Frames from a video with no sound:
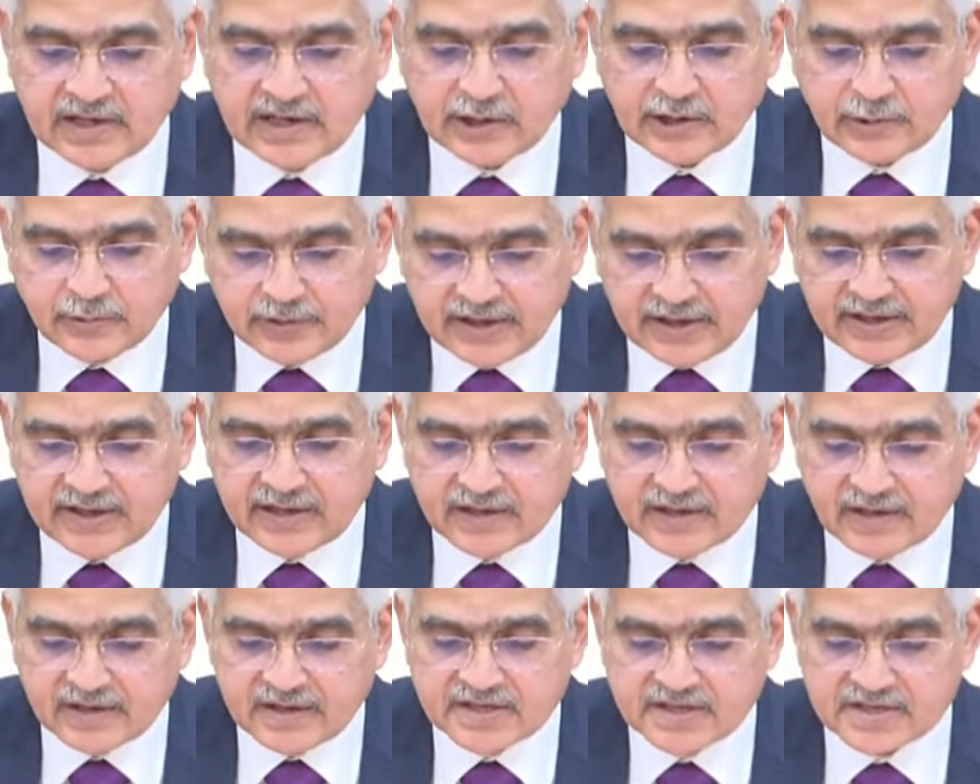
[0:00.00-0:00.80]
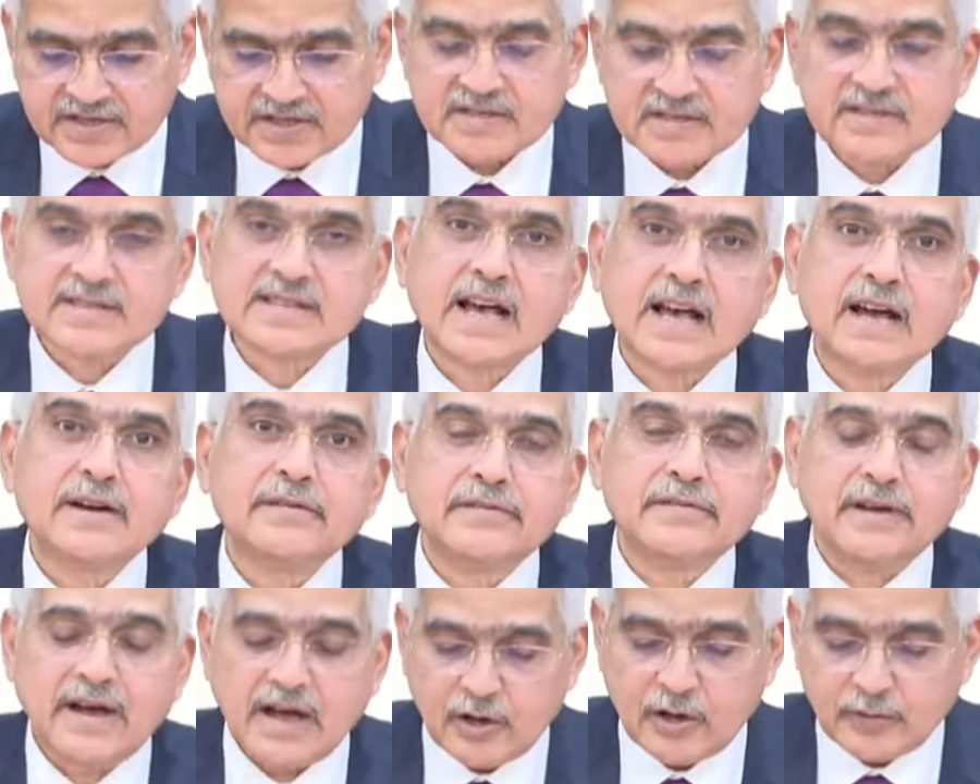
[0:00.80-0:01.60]
Liquidity conditions
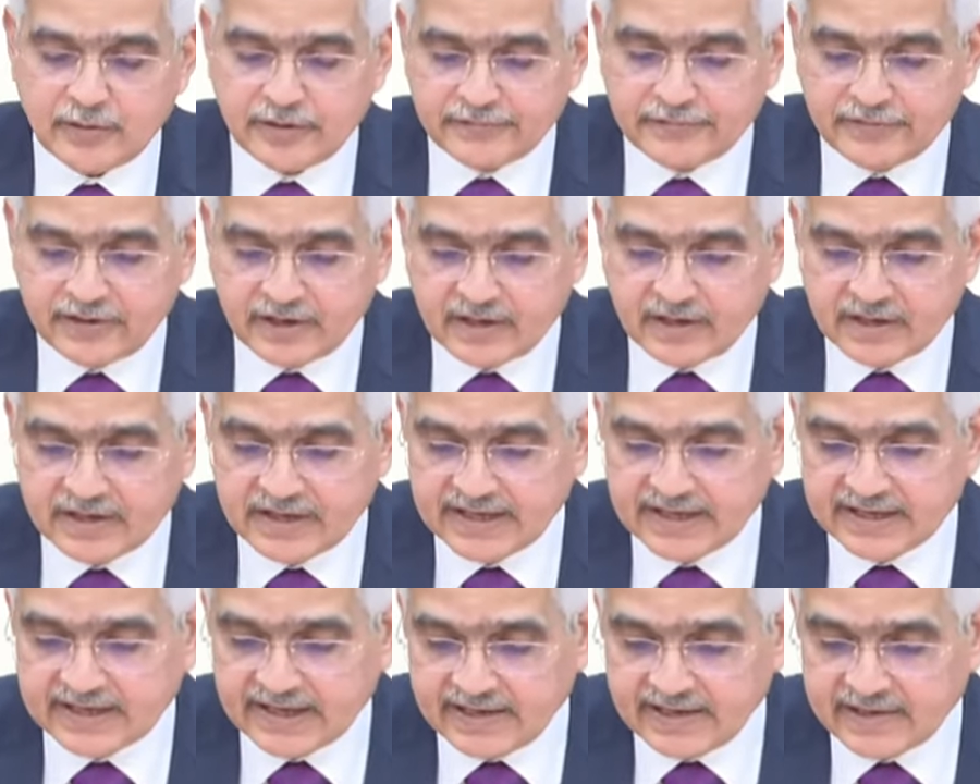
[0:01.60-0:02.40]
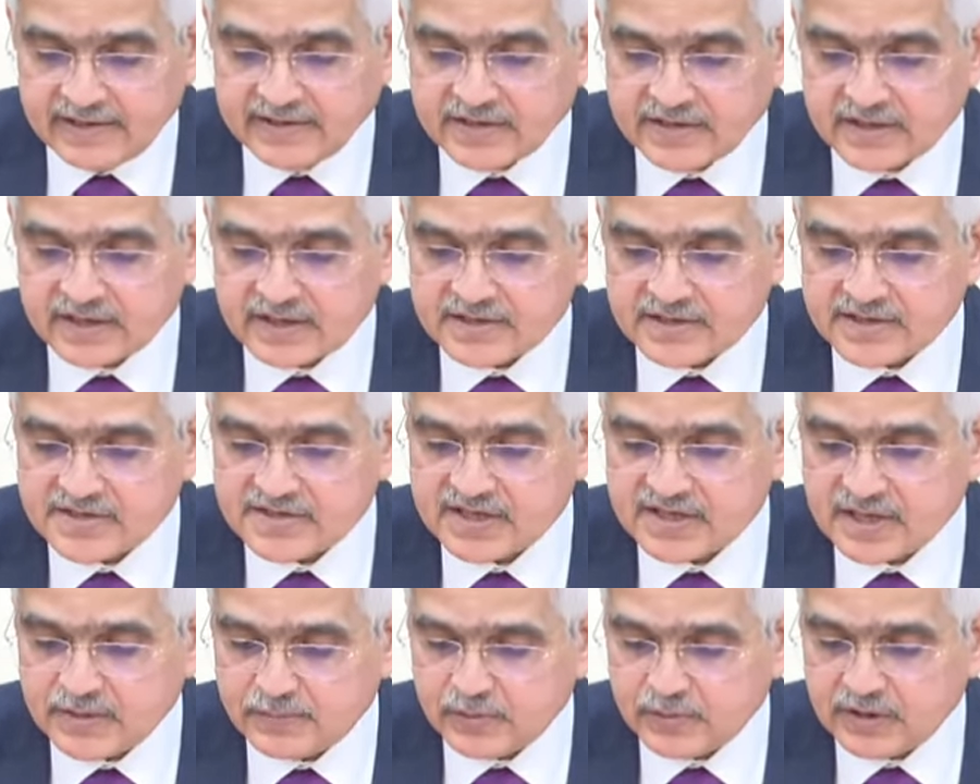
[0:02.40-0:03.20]
have, however, again turned
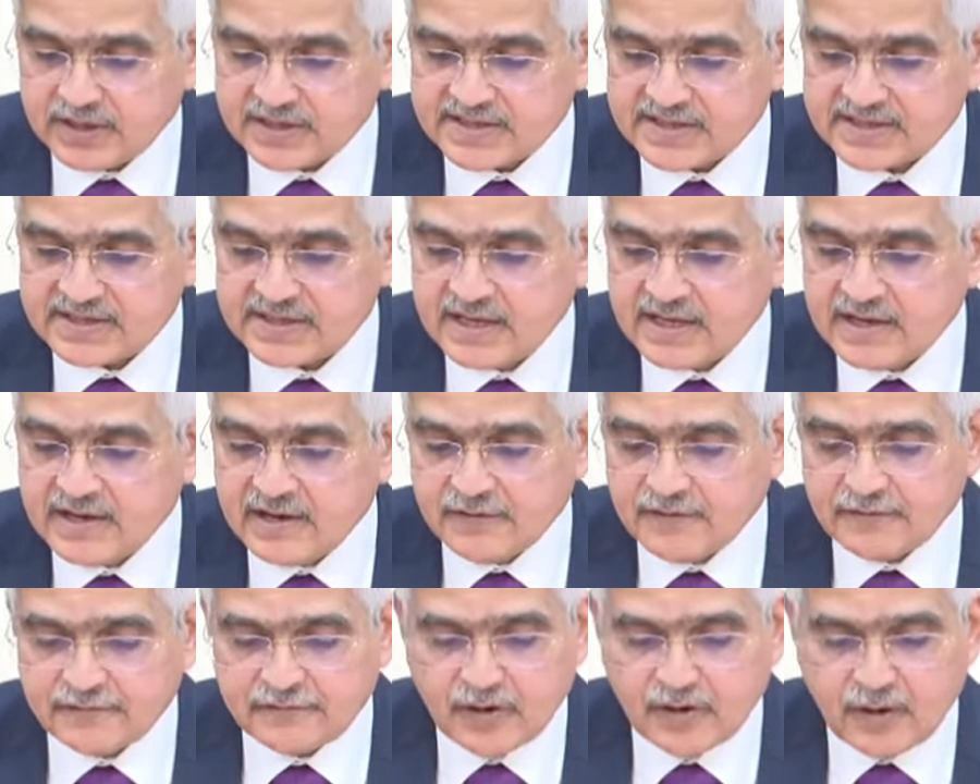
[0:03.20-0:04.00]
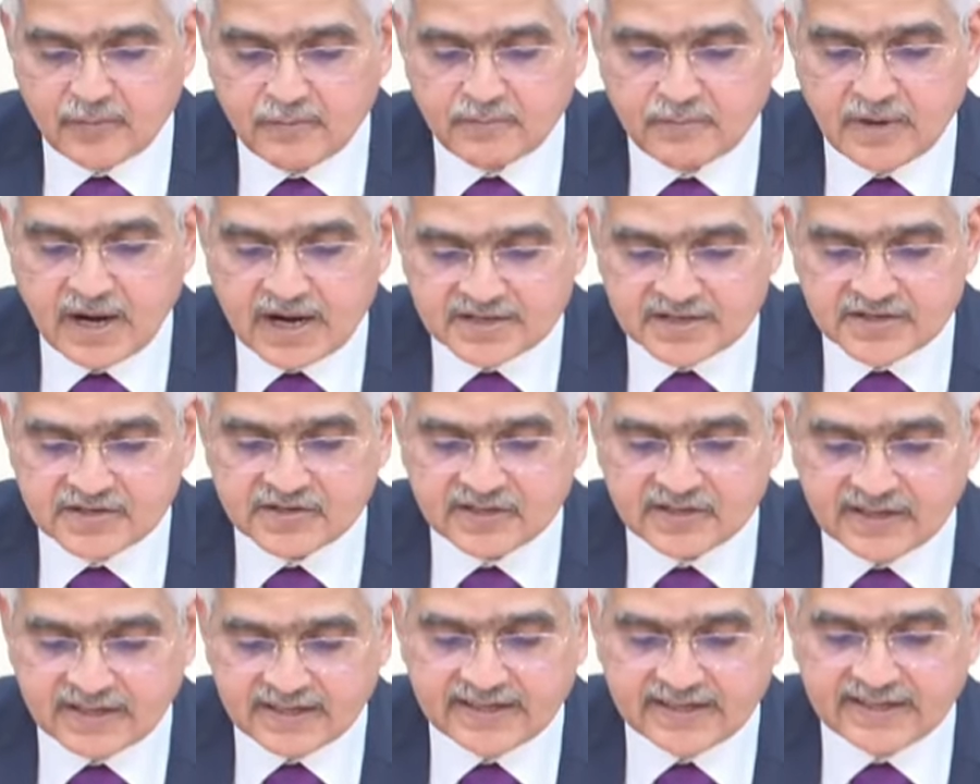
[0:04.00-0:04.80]
surplus from
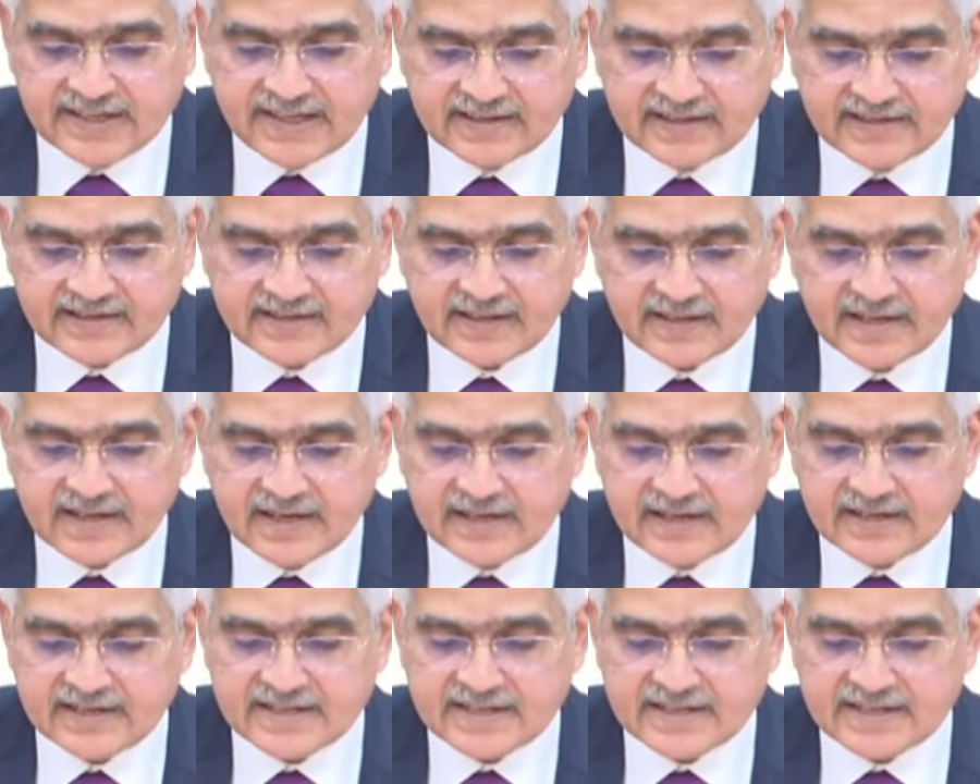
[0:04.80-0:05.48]
March 30th,